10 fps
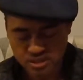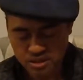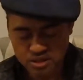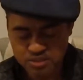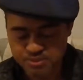
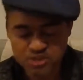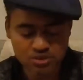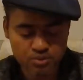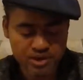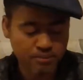or a
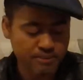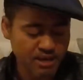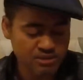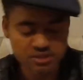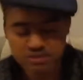special rail
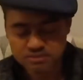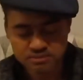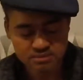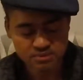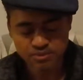mount
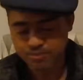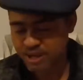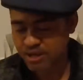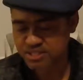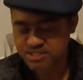to
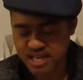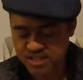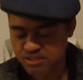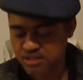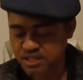mount on the side
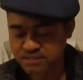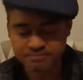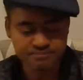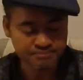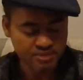of the gun
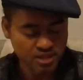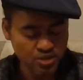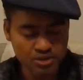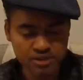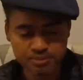in
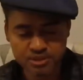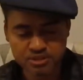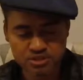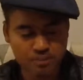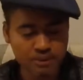order to put the
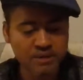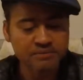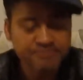scope on.